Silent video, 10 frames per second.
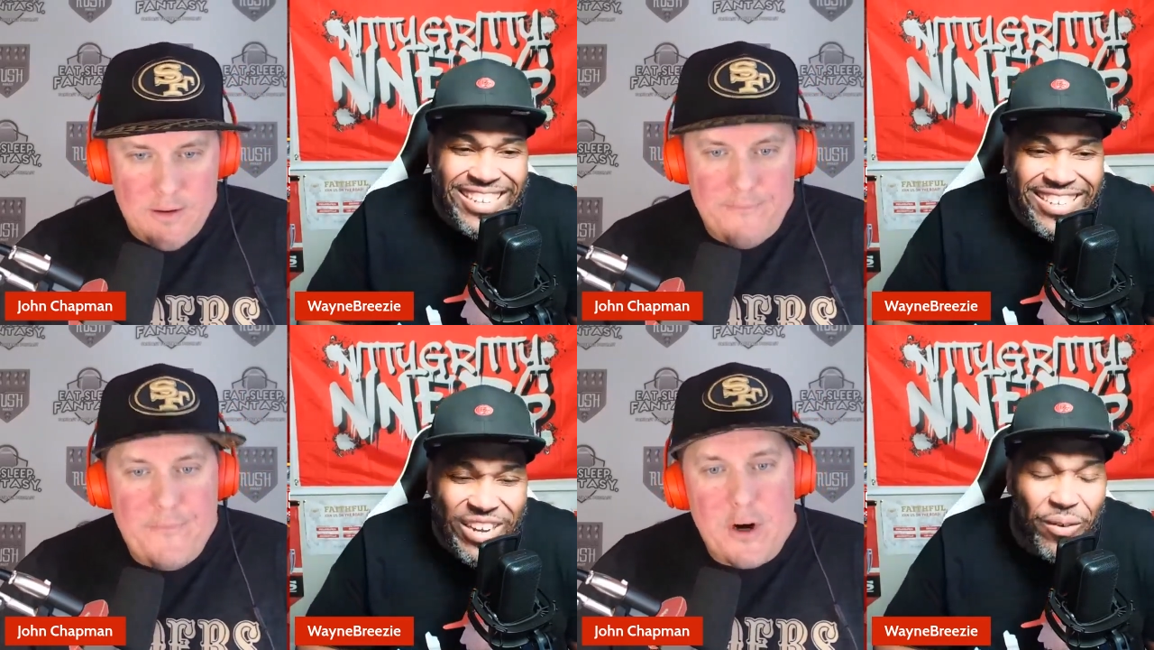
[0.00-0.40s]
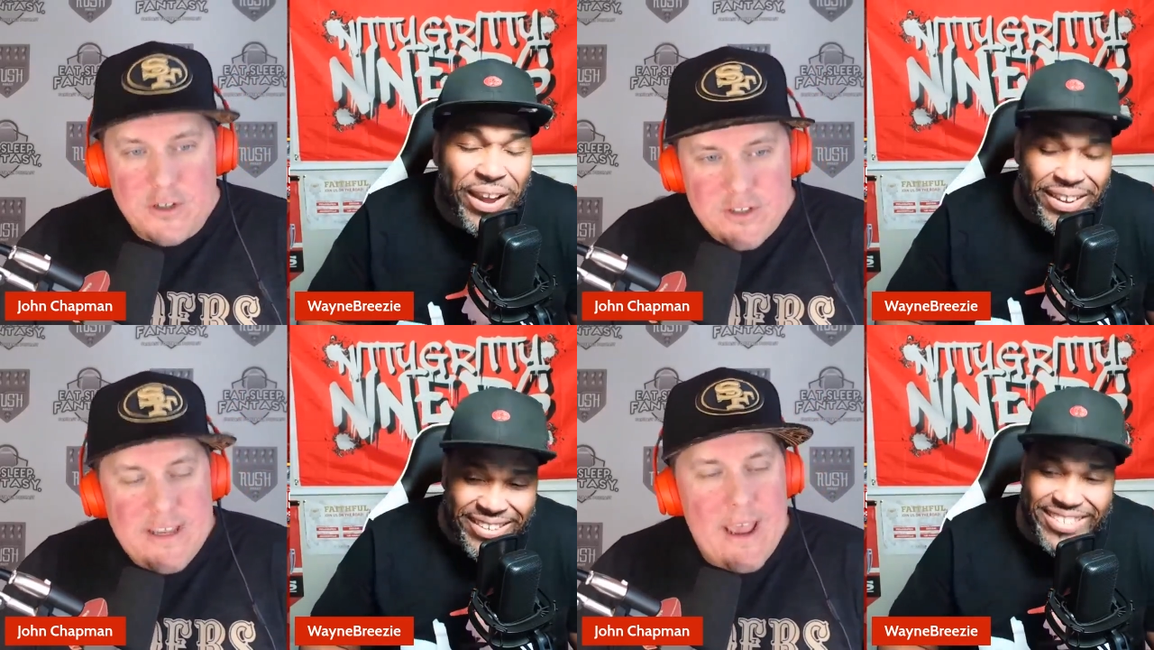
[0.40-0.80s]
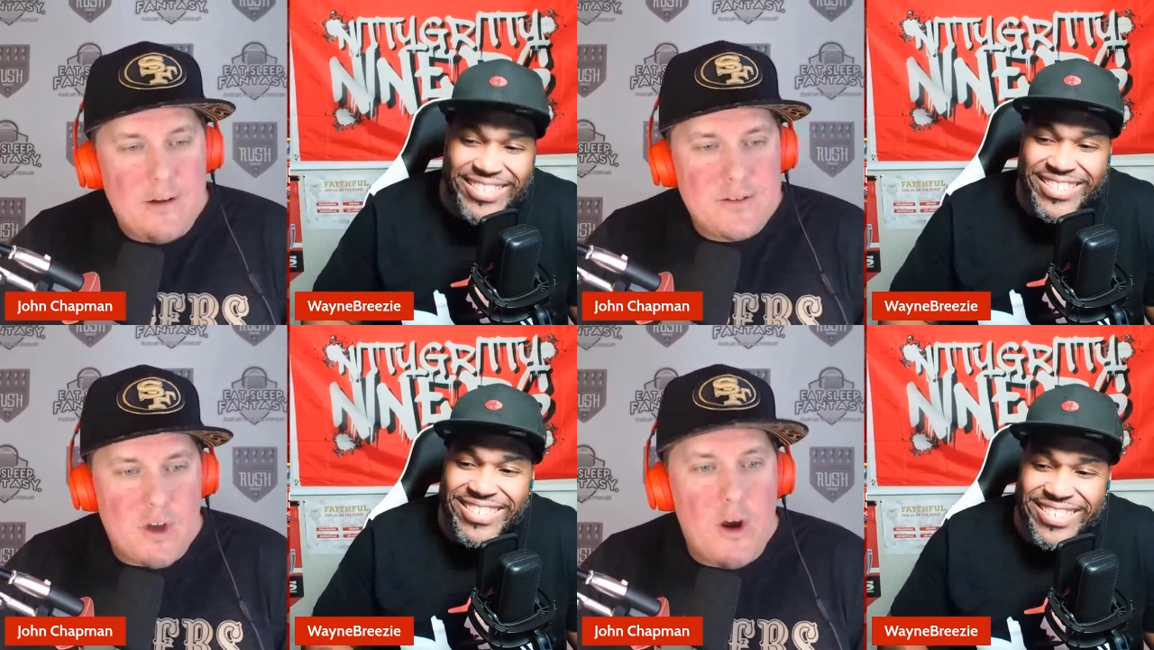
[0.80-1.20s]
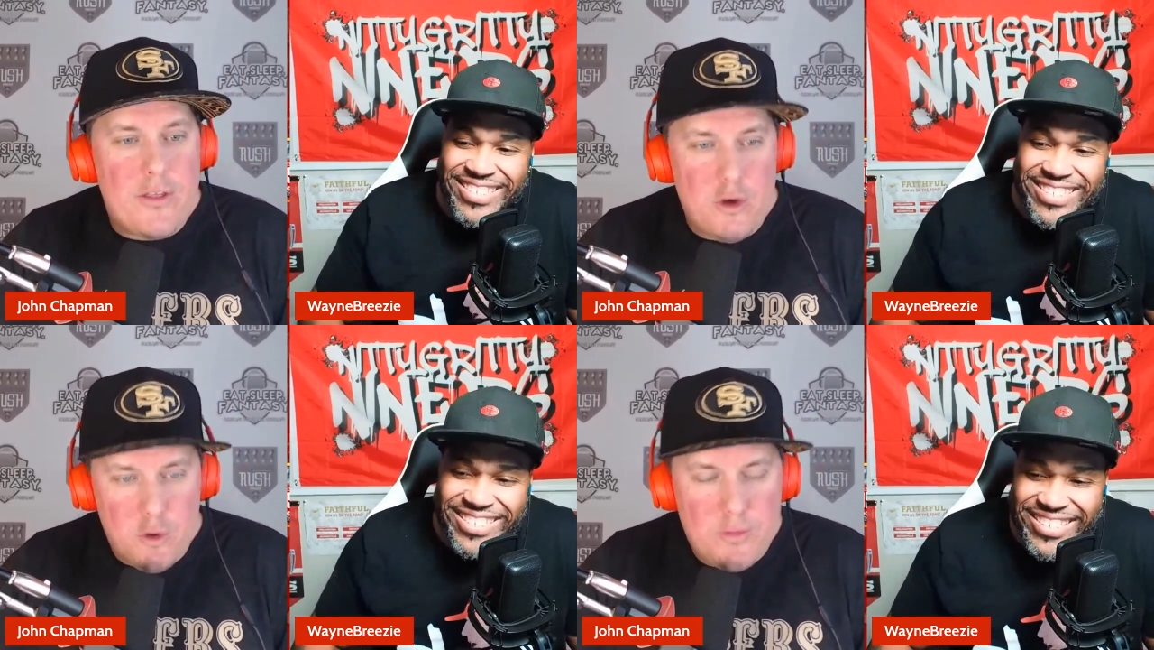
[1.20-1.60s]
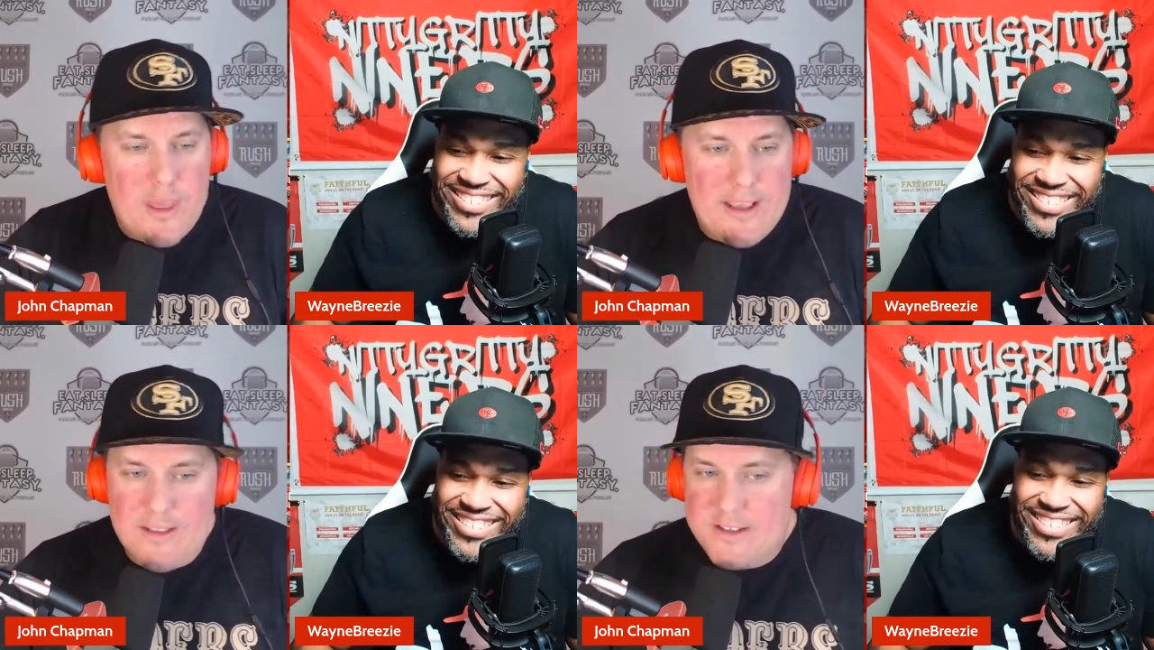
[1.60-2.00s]
Speaker 1: First okay. downs are the new
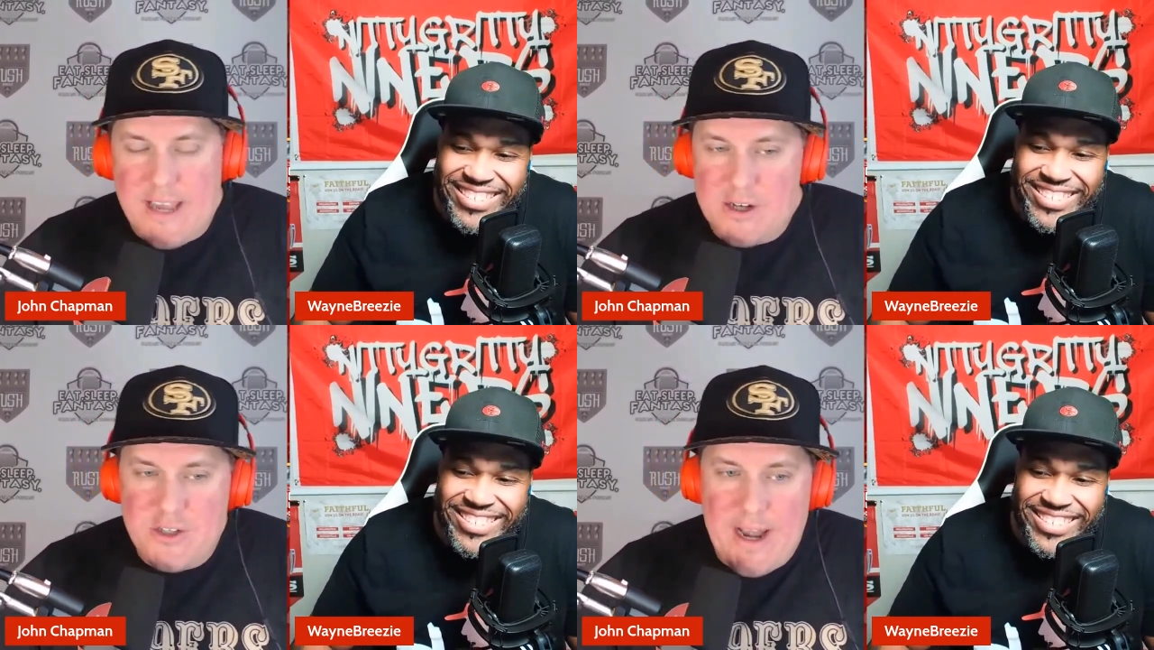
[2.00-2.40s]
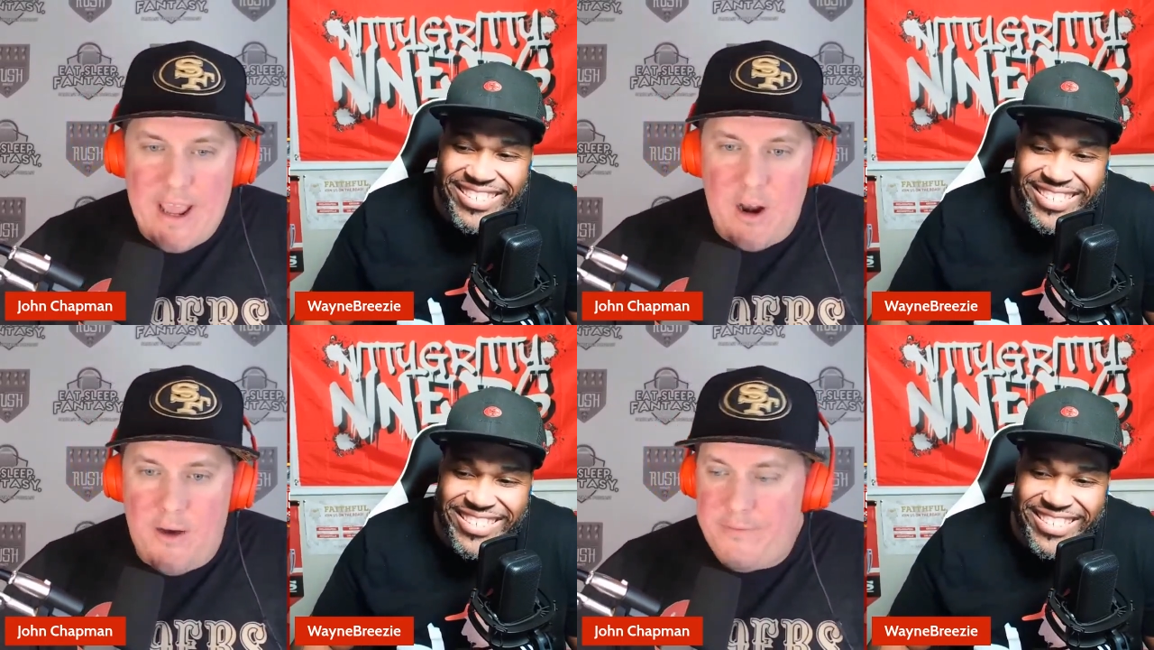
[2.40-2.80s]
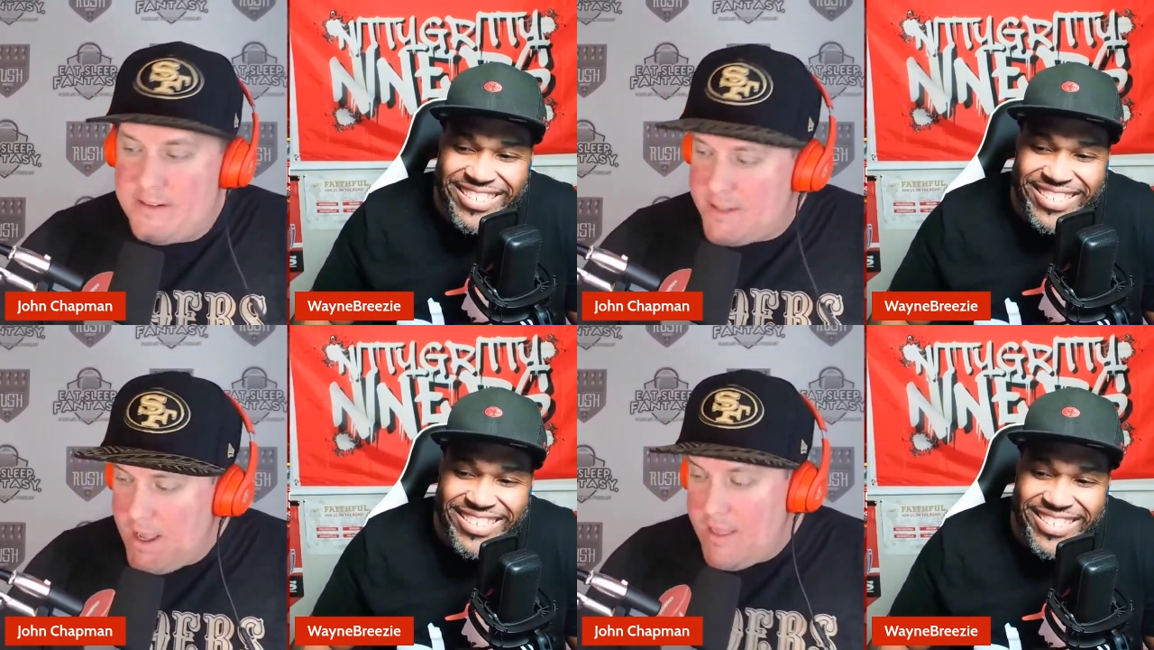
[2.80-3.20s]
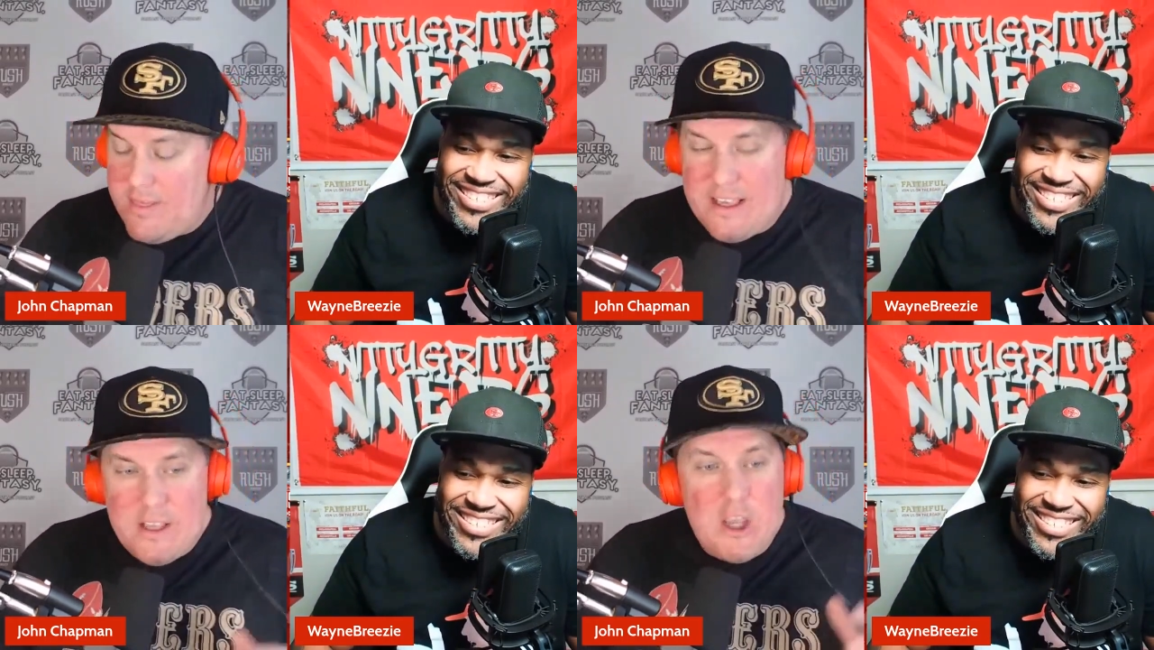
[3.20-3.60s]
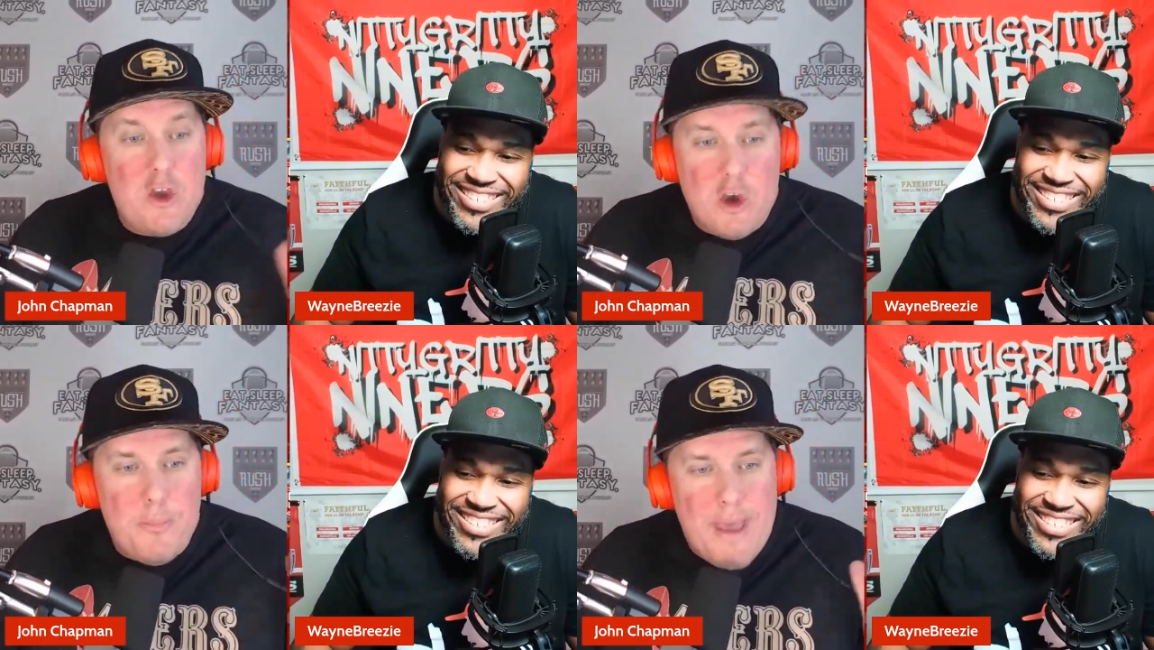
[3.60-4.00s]
thing in this Kyle Shanahan offense. The
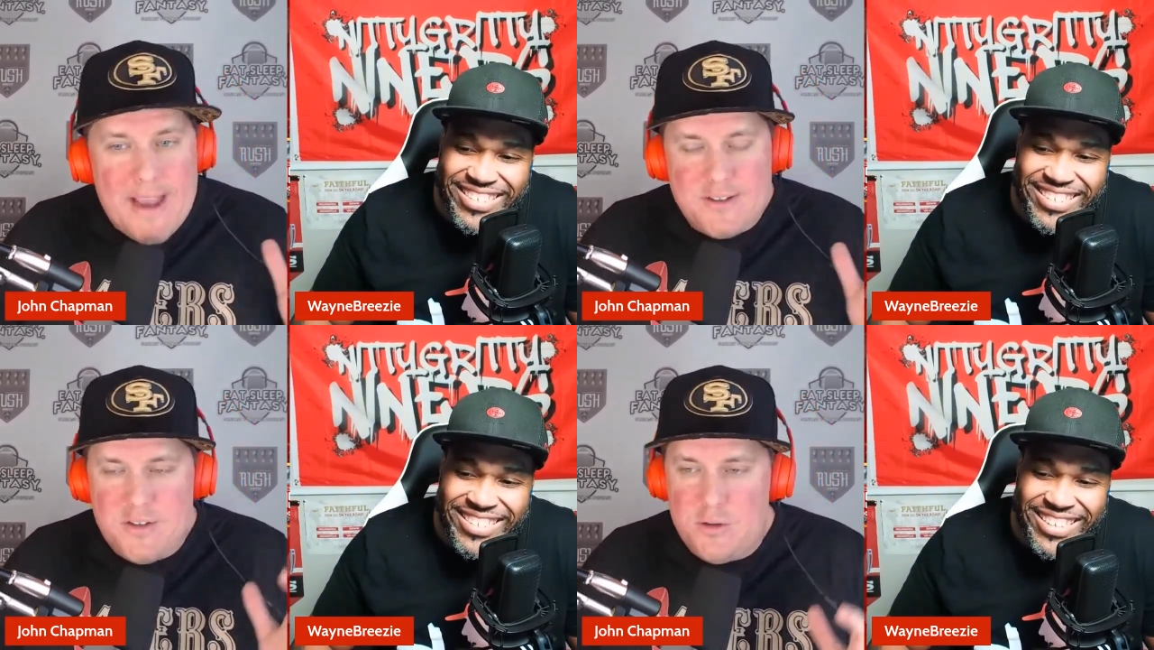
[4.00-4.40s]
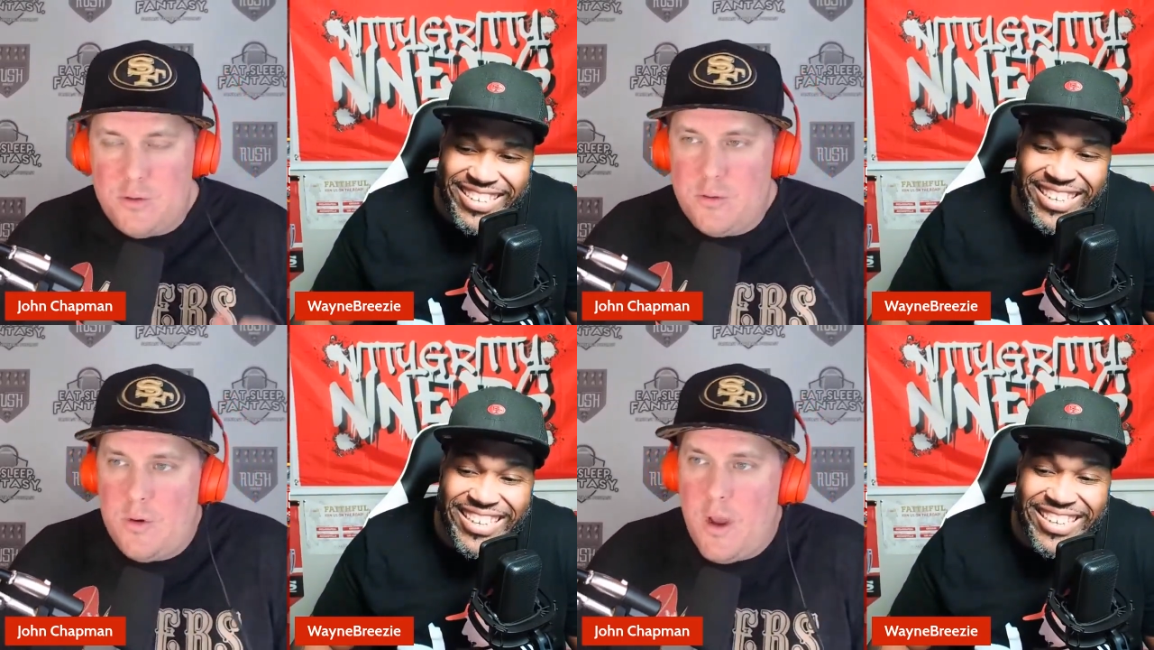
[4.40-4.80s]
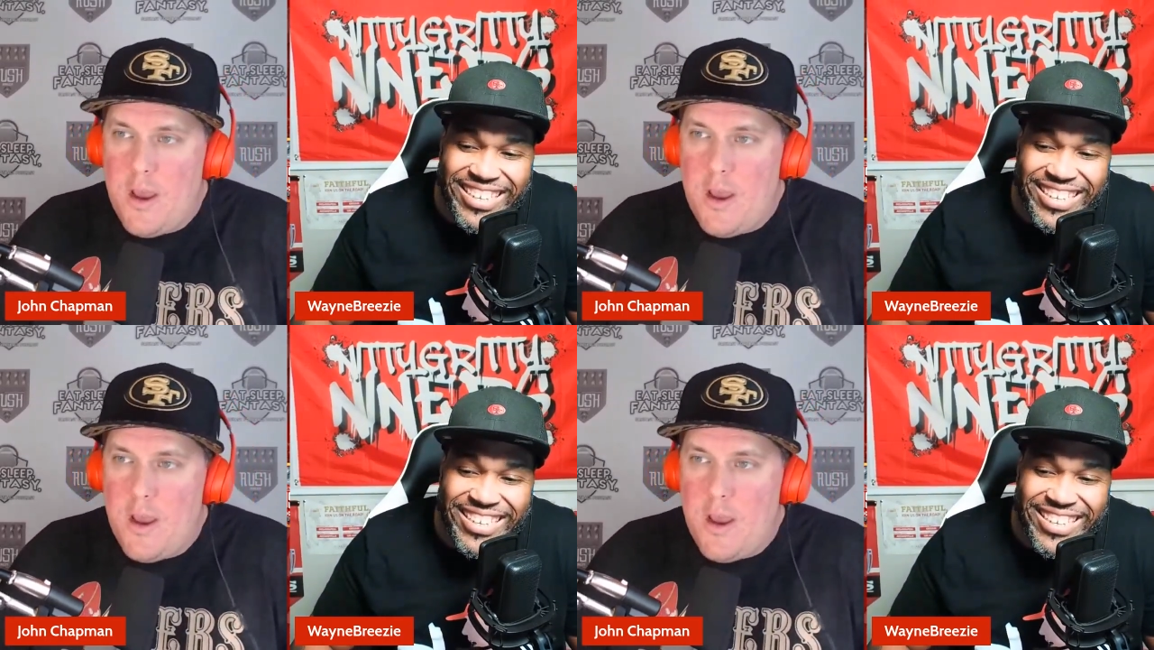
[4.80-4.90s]
you go back to